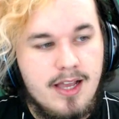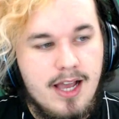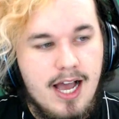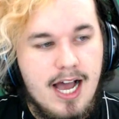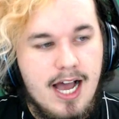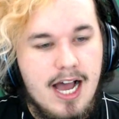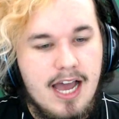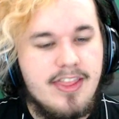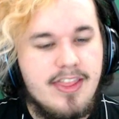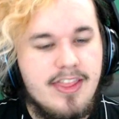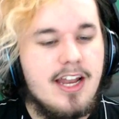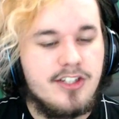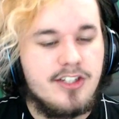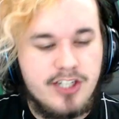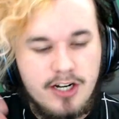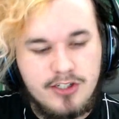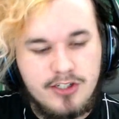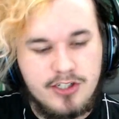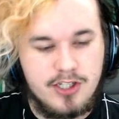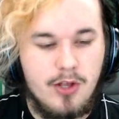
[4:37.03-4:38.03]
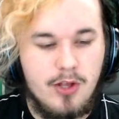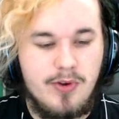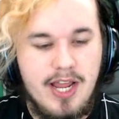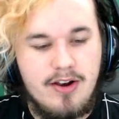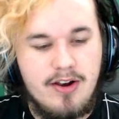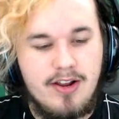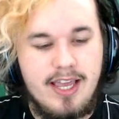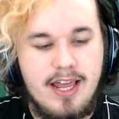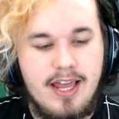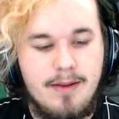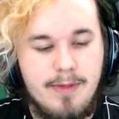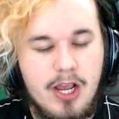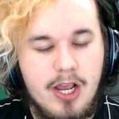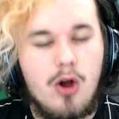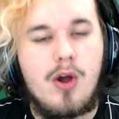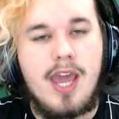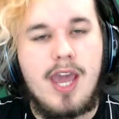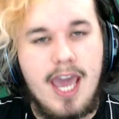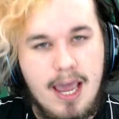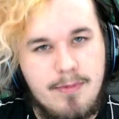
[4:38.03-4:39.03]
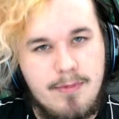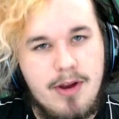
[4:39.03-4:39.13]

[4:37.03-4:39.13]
Uh, and then it started to slow down again. I'm like, okay,